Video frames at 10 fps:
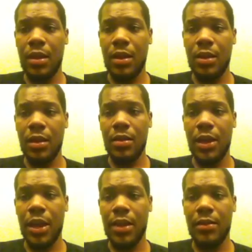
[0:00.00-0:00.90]
On the other
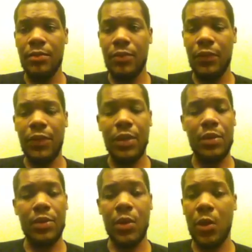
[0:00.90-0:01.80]
hand, with
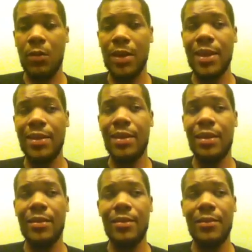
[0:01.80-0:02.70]
Felix Sturm, I think
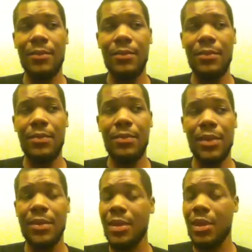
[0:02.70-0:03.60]
that
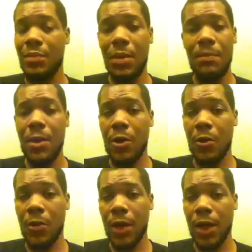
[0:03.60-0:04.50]
this is going to be a
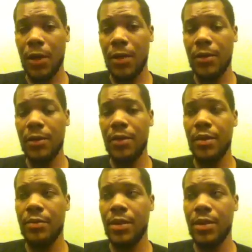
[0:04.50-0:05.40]
bigger ring
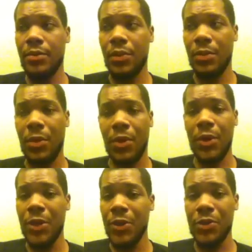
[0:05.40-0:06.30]
than what
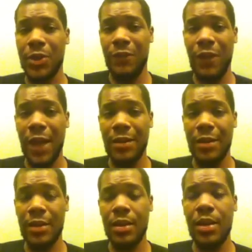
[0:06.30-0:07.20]
Murray usually fights
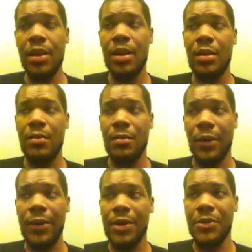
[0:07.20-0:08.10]
in.
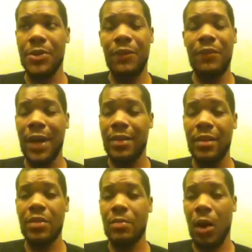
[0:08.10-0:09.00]
Murray usually fights
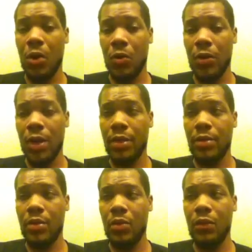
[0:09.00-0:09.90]
in a smaller ring.
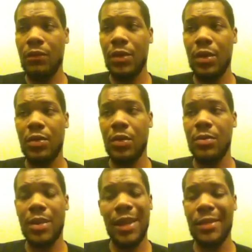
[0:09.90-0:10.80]
So Felix Sturm
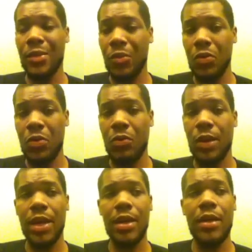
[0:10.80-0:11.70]
is going to have to use the
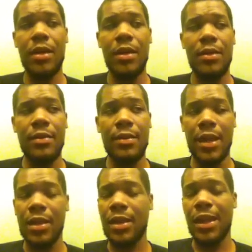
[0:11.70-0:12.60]
ring,
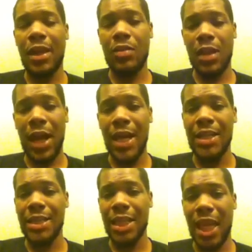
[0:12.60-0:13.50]
stand on the
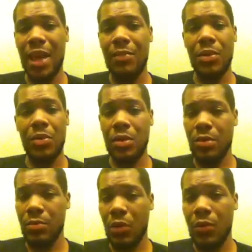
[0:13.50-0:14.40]
outside, jab, use
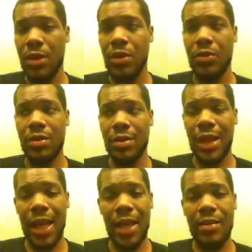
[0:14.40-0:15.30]
his movement, use his
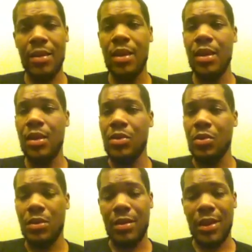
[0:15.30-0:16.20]
legs
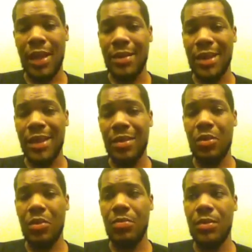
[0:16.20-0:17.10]
to get
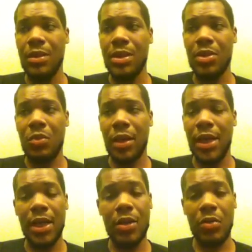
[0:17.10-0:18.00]
into a position where
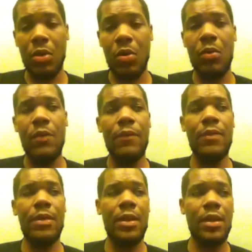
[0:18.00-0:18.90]
he can throw,
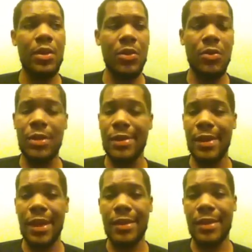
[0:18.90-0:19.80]
use his
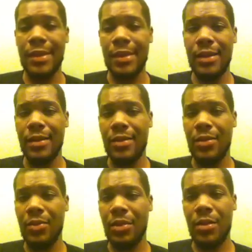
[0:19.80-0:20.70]
legs to
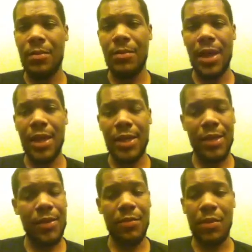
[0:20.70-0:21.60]

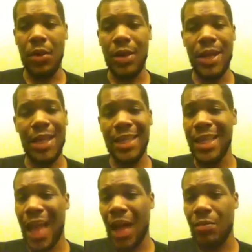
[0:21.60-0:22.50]
make Murray kind of
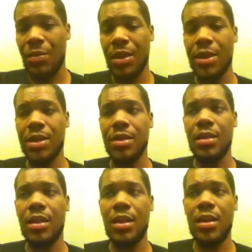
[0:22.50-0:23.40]
get out of position,
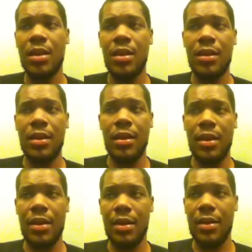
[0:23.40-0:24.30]

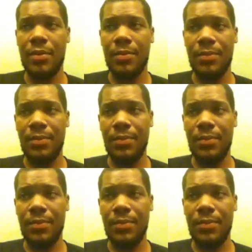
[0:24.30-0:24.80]
and